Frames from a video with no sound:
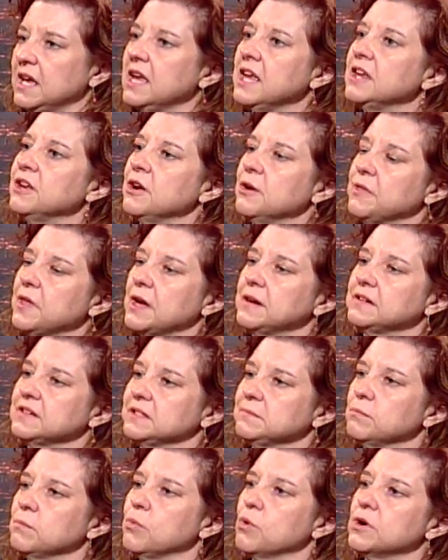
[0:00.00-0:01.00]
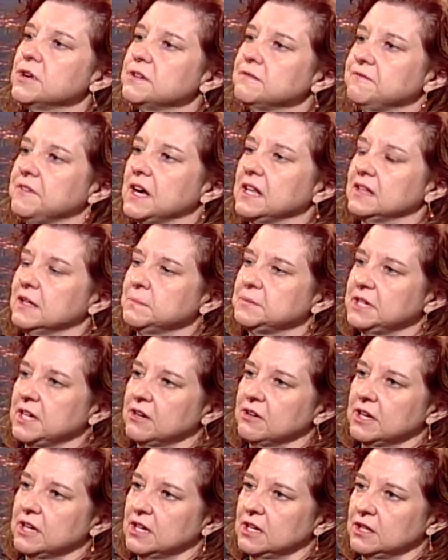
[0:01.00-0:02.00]
you know, that more developed
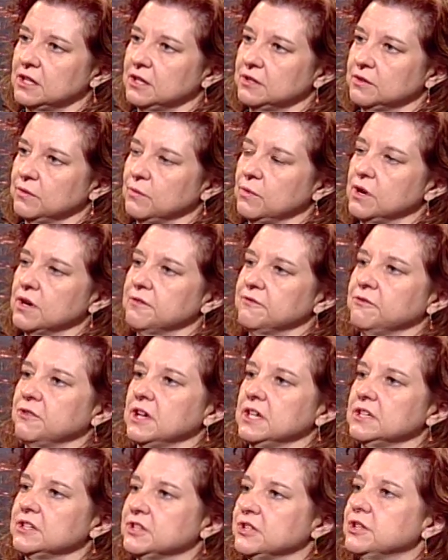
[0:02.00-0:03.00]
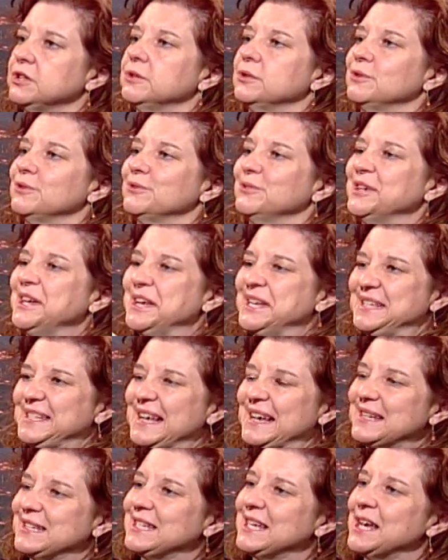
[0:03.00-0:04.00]
area along the waterfront to
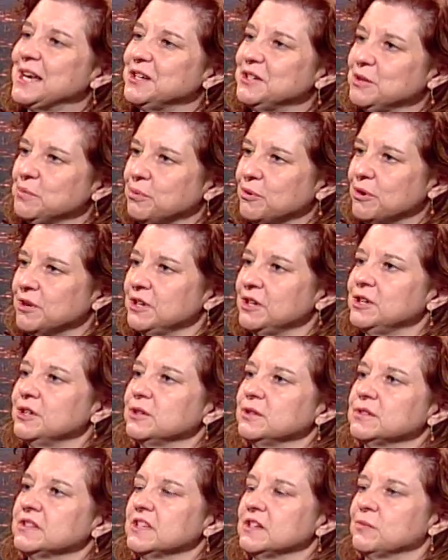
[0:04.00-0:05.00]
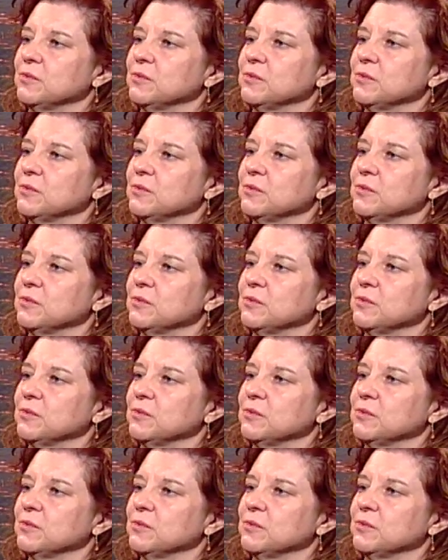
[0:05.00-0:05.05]
downtown Newport News,